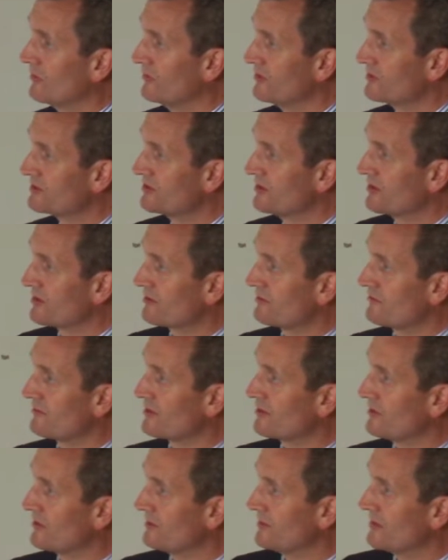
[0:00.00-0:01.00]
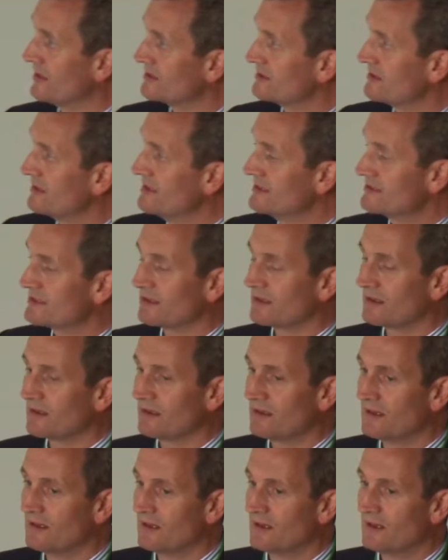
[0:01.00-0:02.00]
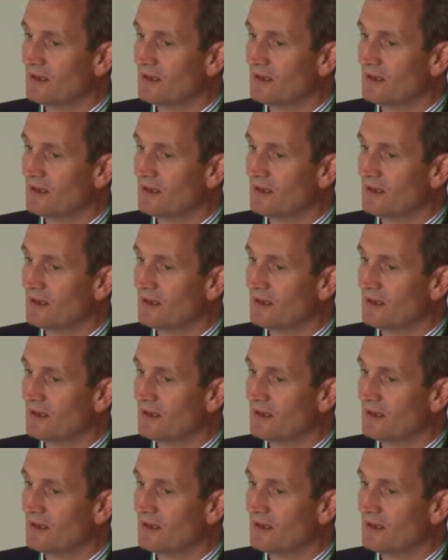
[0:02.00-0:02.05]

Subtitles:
on the circular economy. So these are,